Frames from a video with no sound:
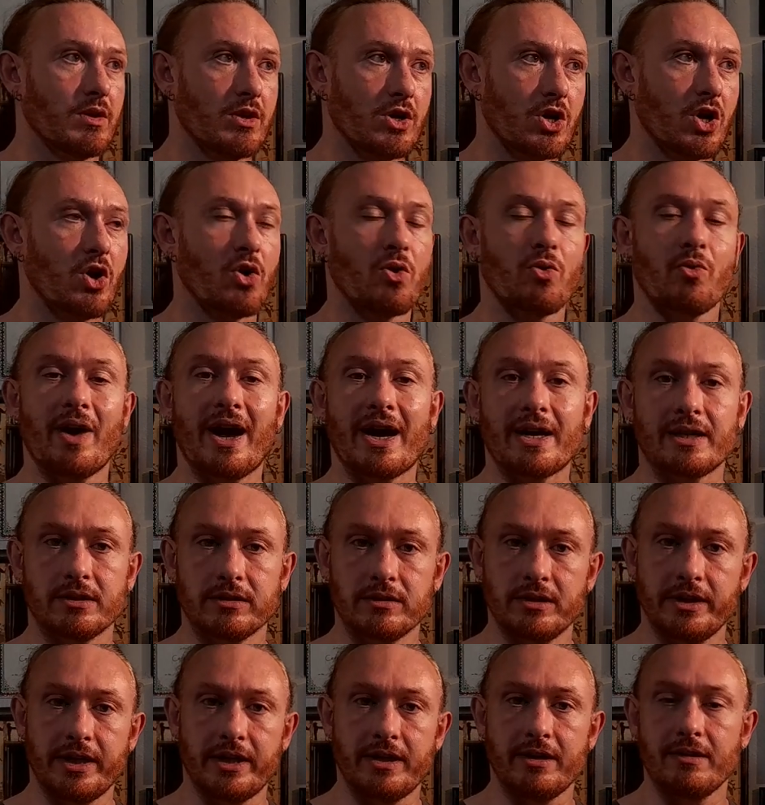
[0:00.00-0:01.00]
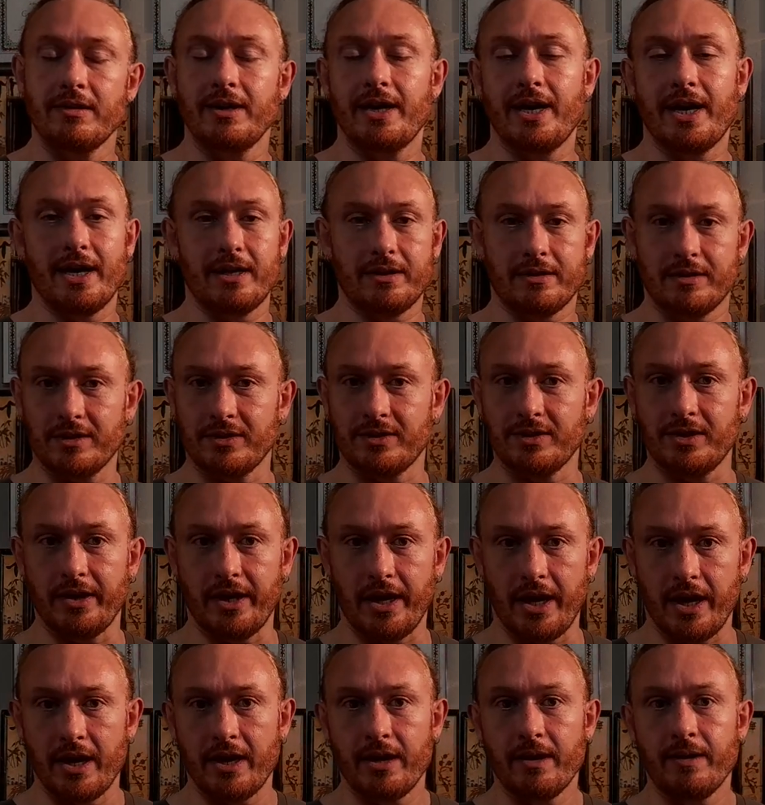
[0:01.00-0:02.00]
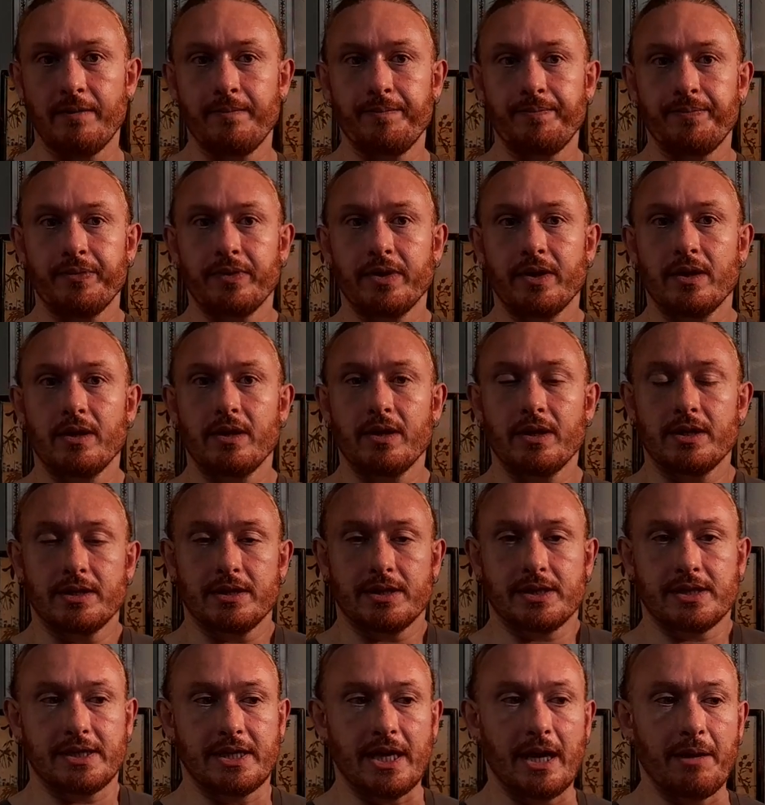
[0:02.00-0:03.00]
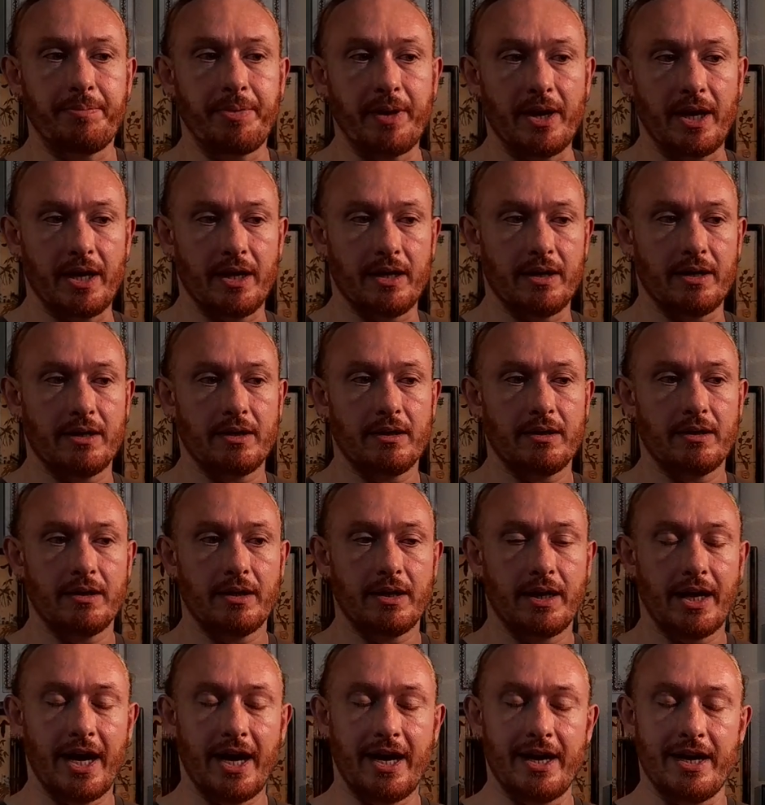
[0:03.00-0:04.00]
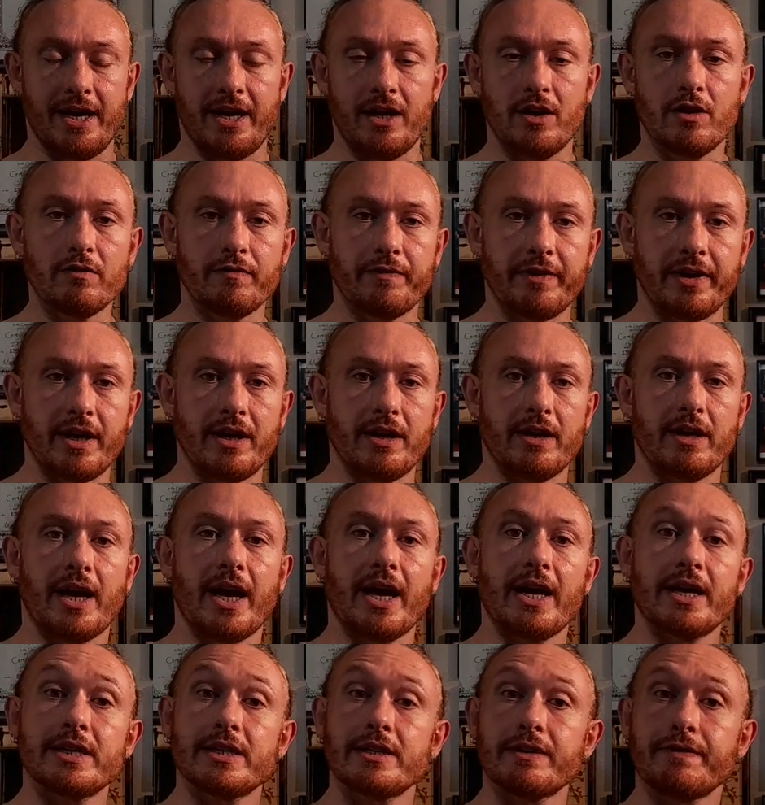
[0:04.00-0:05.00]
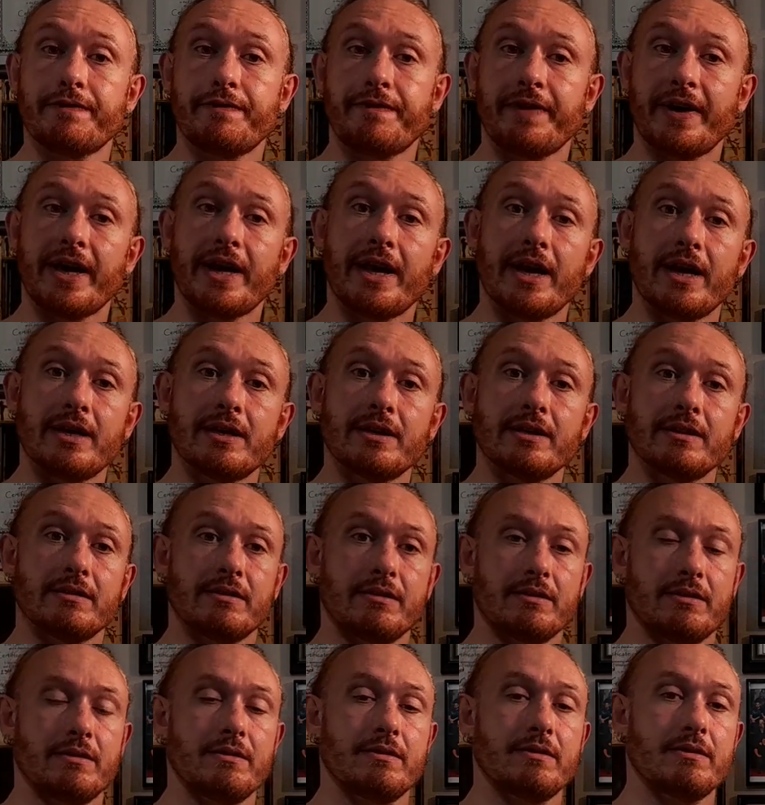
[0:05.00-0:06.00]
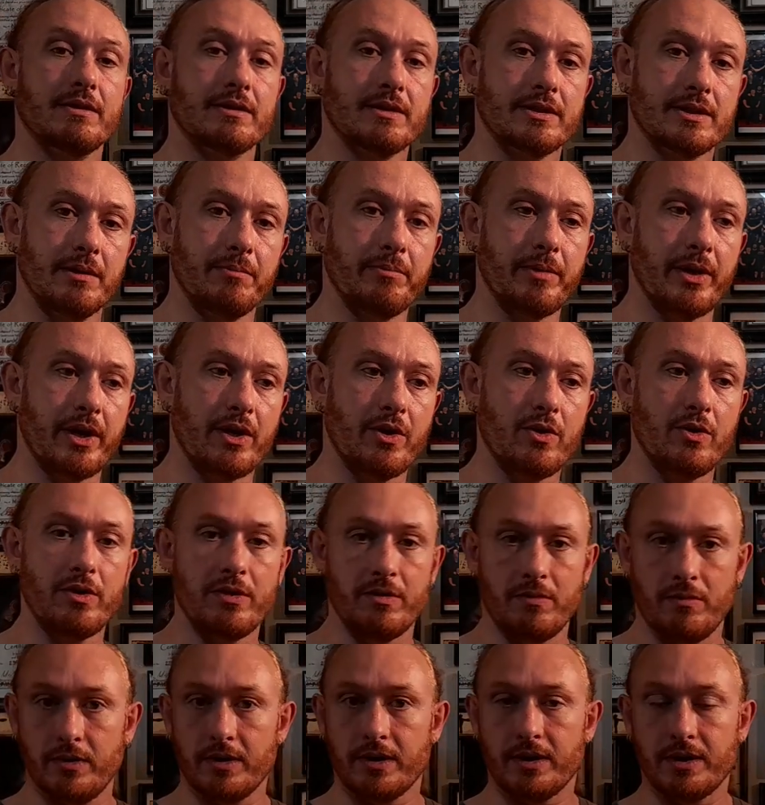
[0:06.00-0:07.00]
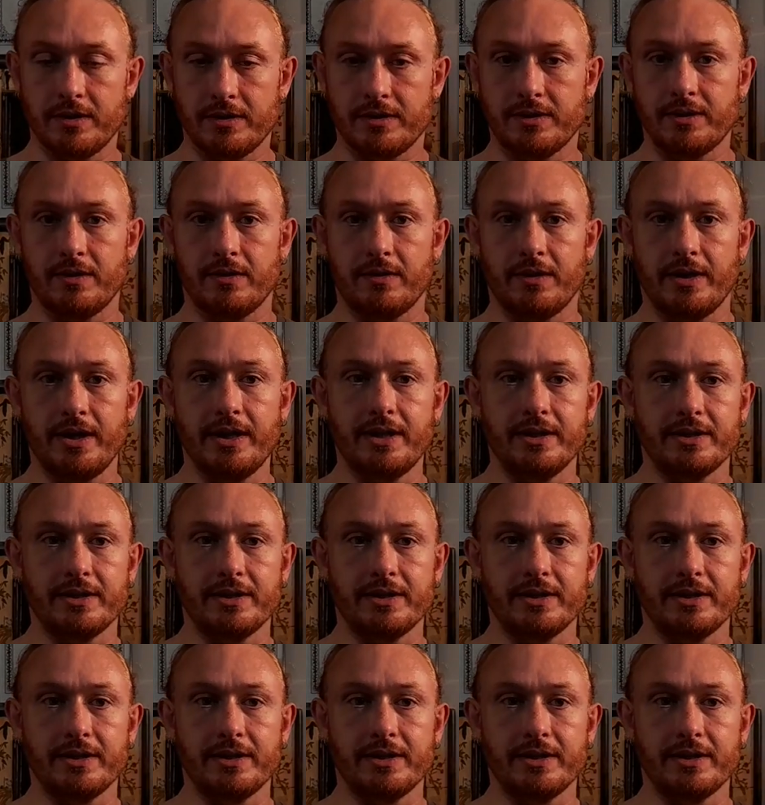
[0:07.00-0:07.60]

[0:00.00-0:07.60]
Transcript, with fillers: correctly, ethically step in and intervene and defend somebody who you would consider an